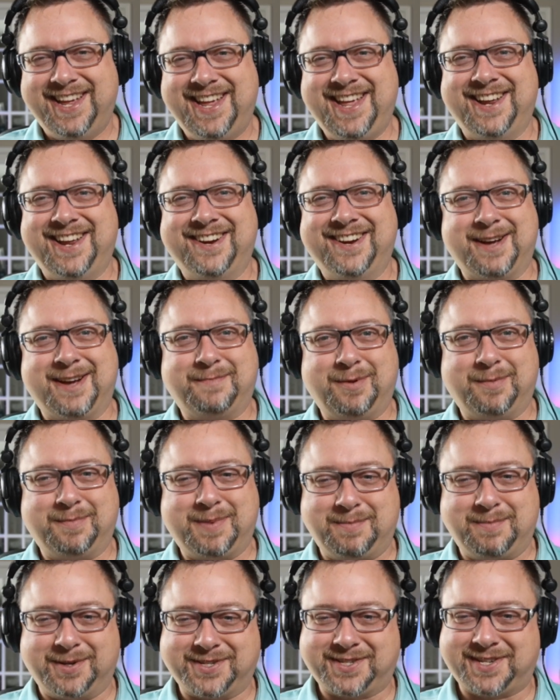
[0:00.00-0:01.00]
and a couple of
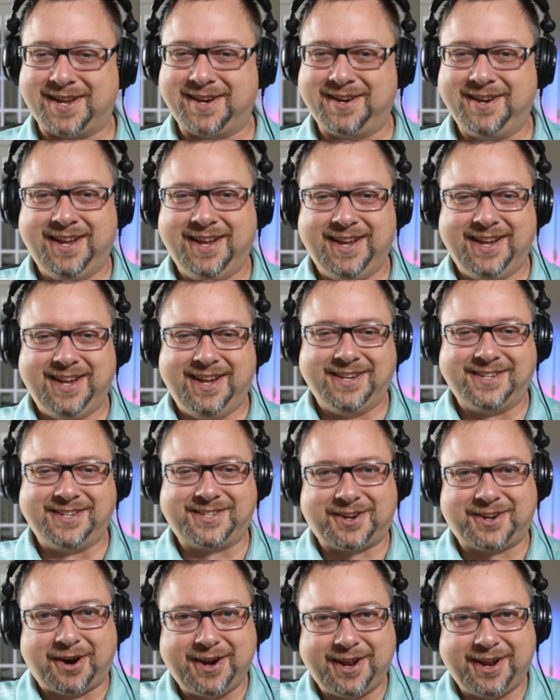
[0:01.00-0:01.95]
people said, sorry